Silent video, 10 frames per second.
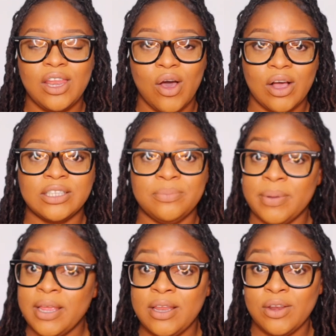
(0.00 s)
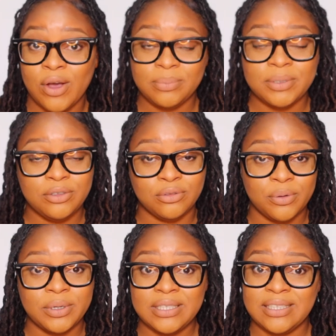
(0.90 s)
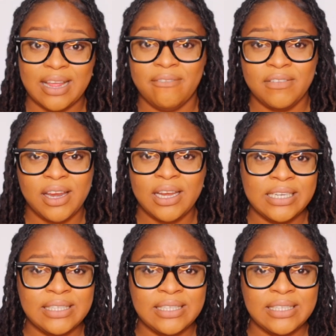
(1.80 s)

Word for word: locks may not be growing is definitely